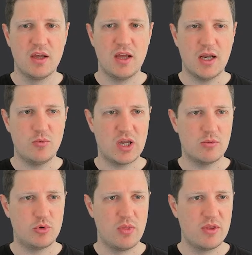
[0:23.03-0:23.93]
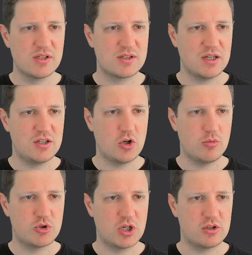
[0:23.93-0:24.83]
and we can print this data
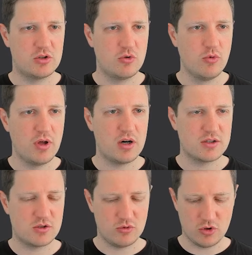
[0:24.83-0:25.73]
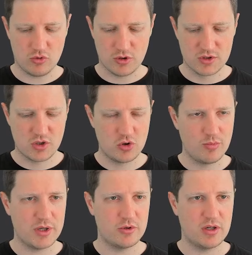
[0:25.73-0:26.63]
object to the RStudio console
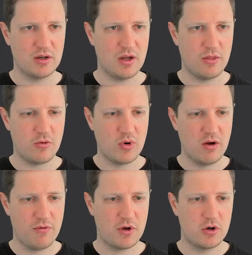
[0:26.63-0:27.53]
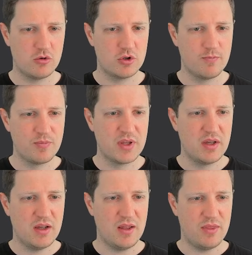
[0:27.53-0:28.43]
by running line 3 of the code
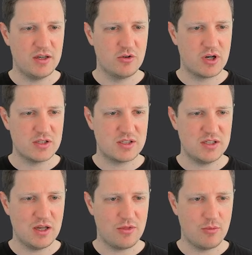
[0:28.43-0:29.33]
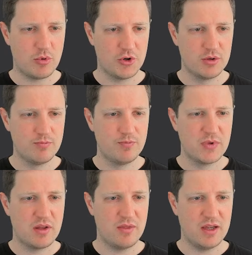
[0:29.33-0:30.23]
and then you can see at the bottom
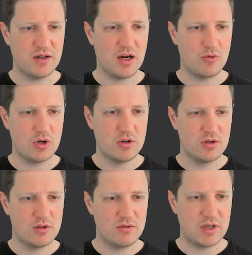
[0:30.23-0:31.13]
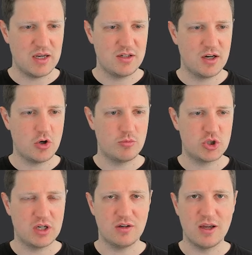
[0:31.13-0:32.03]
that our data
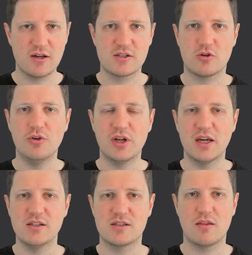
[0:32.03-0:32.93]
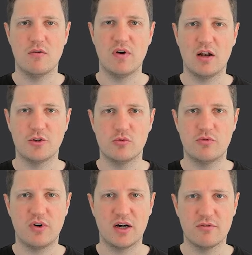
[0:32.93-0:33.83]
object x contains the value
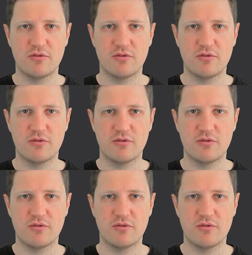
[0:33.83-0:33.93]
5.